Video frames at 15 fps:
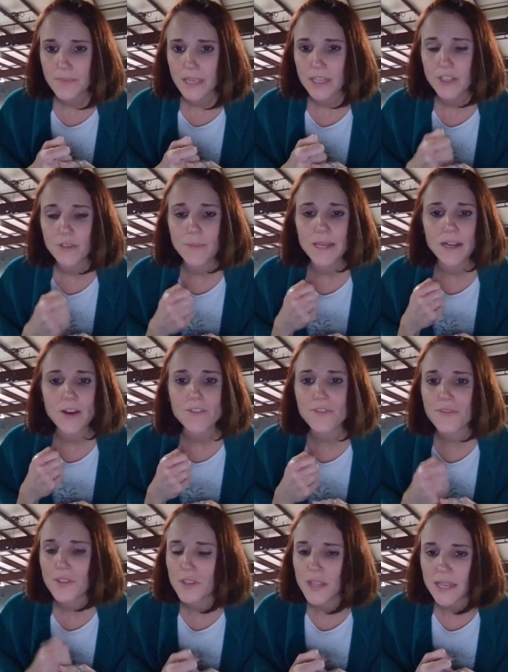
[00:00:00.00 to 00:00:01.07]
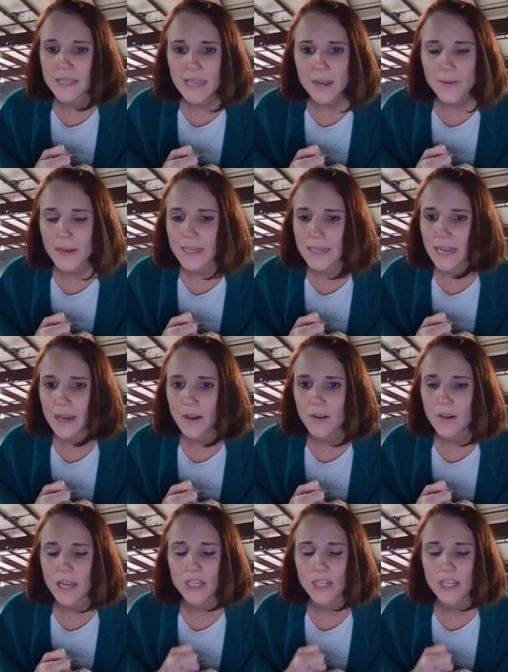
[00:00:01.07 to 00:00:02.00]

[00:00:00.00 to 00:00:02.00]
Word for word: And you may not feel like that right now,